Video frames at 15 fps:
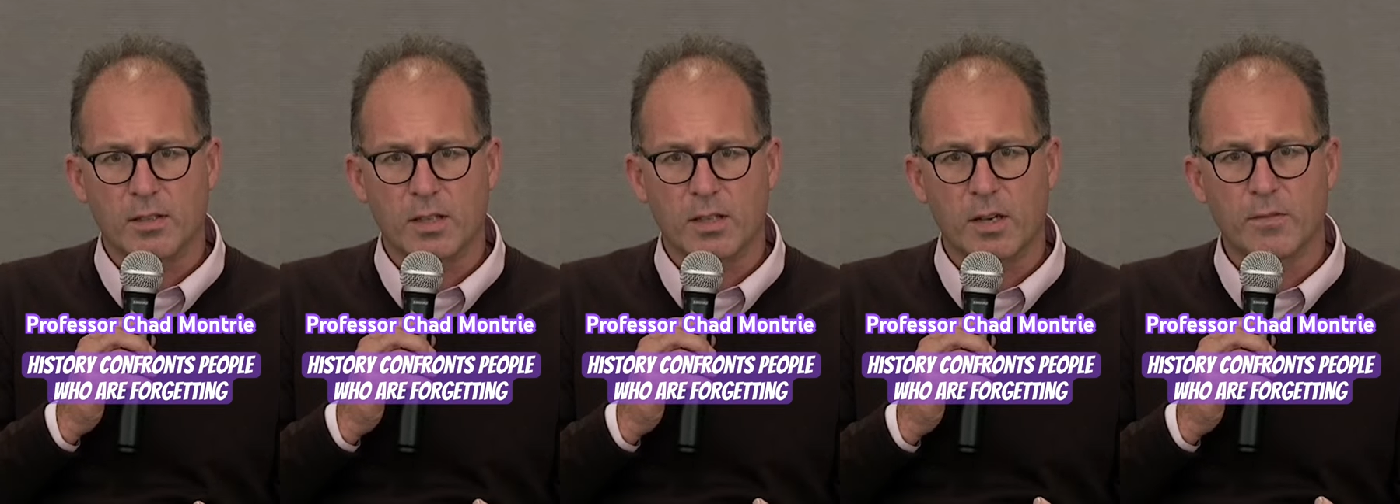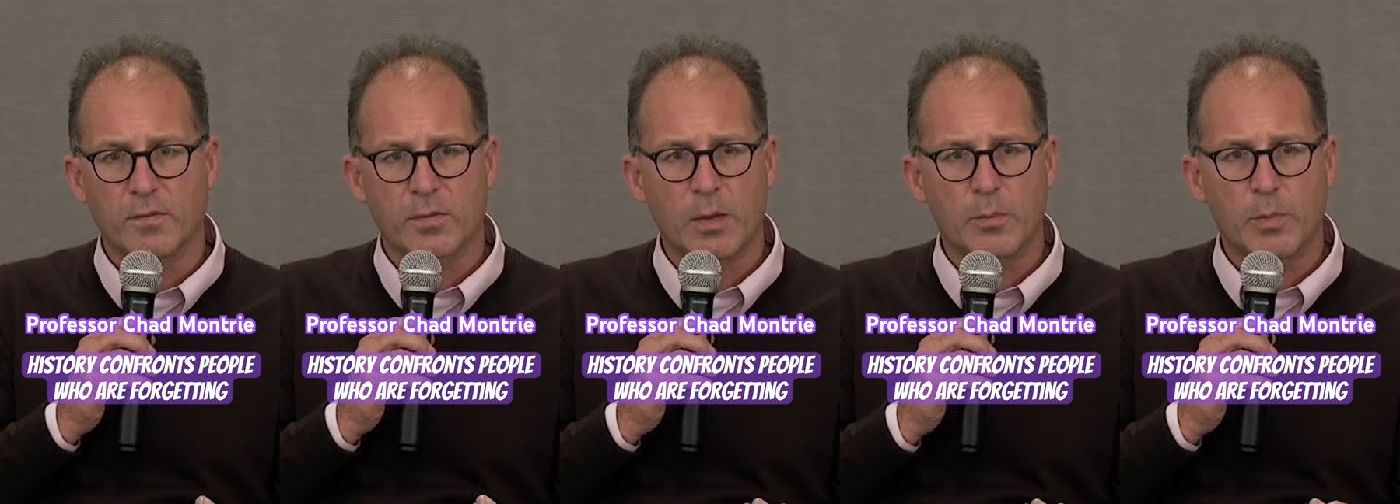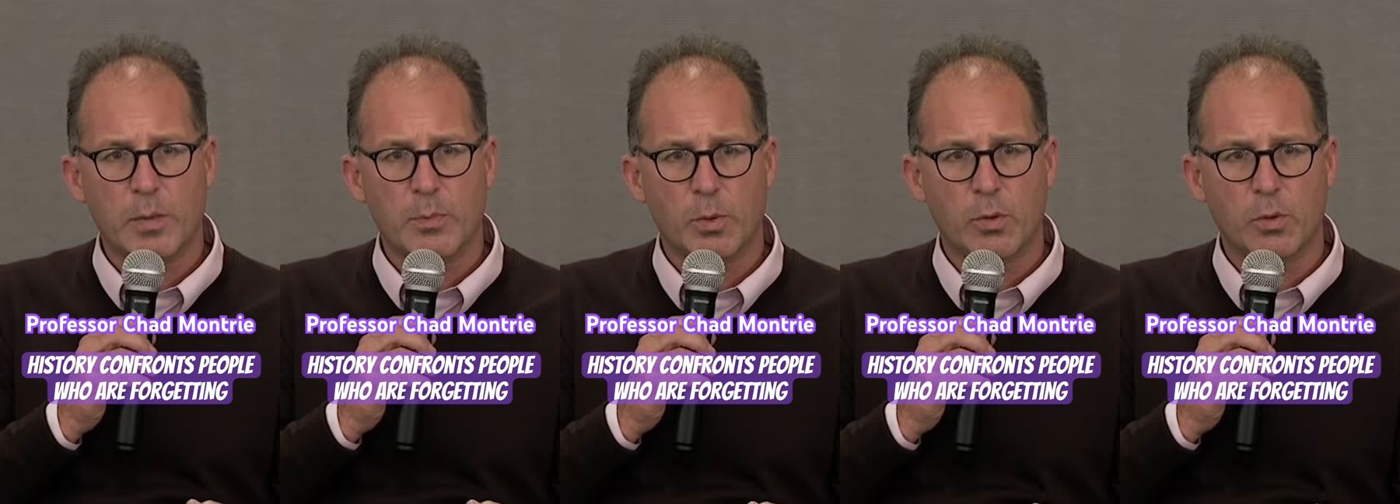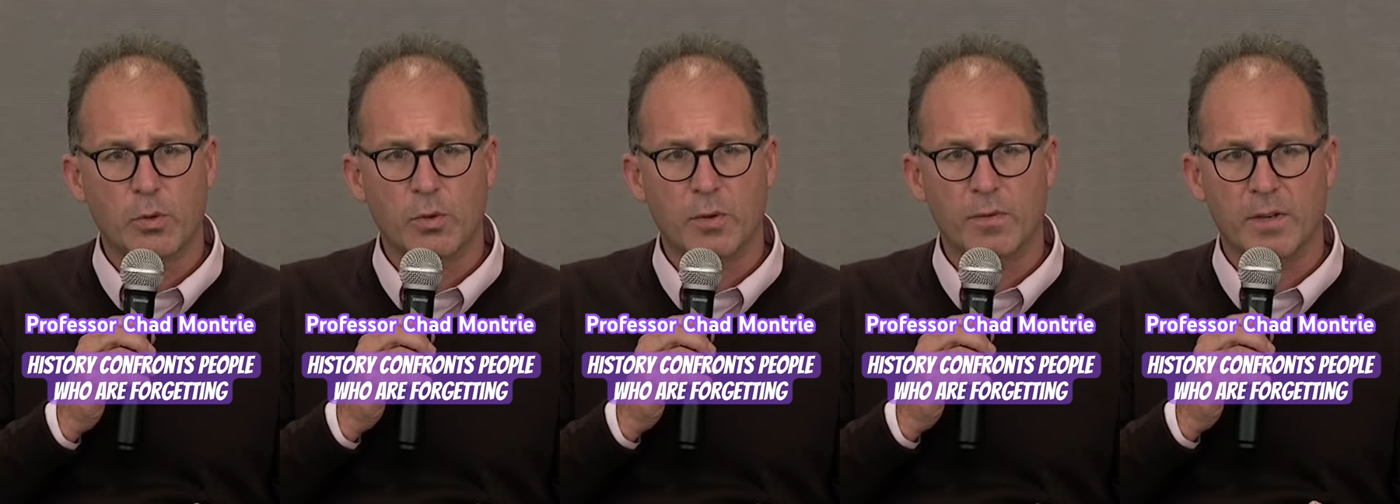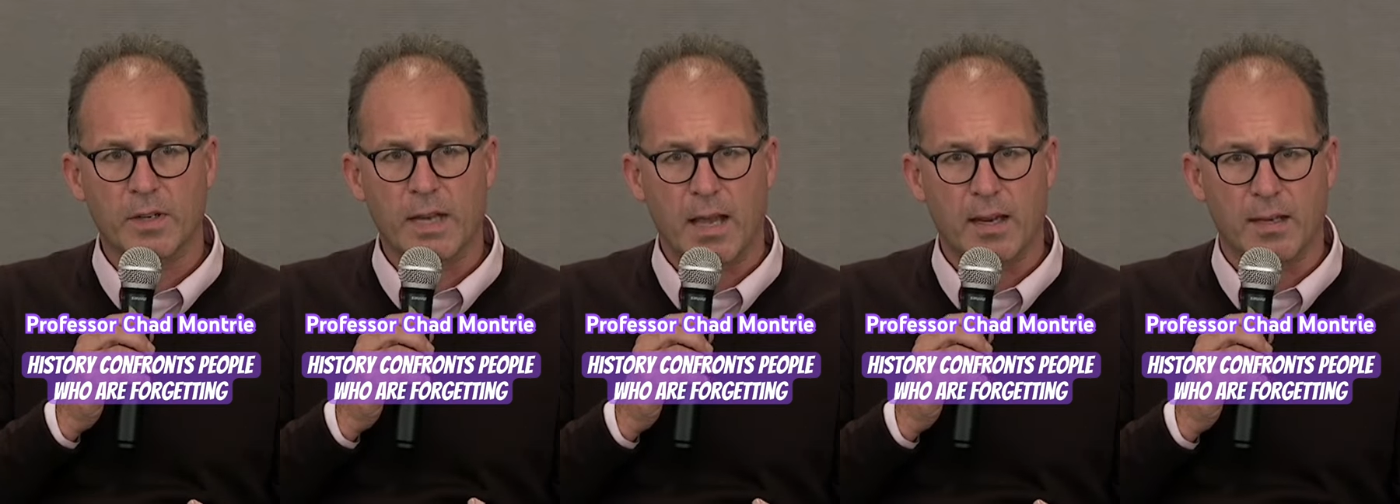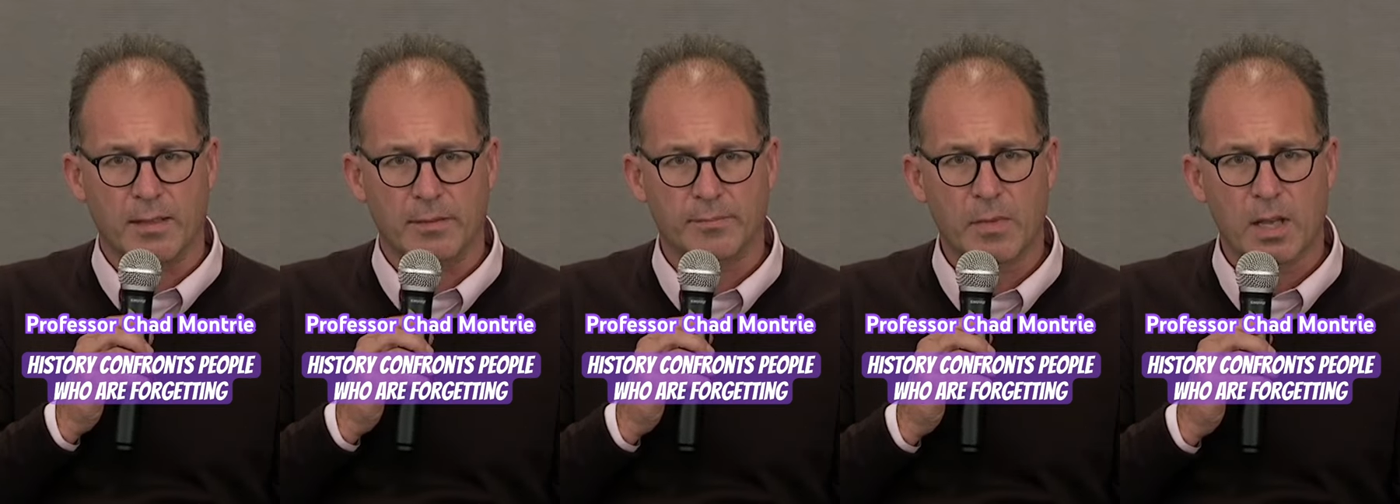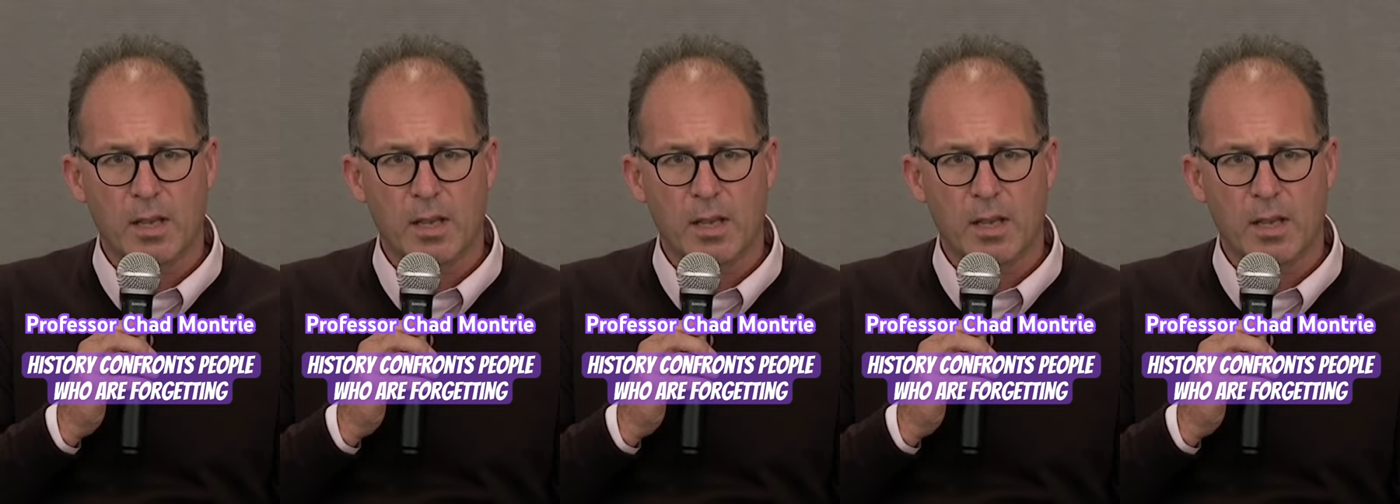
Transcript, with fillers: to confront people who are forgetting.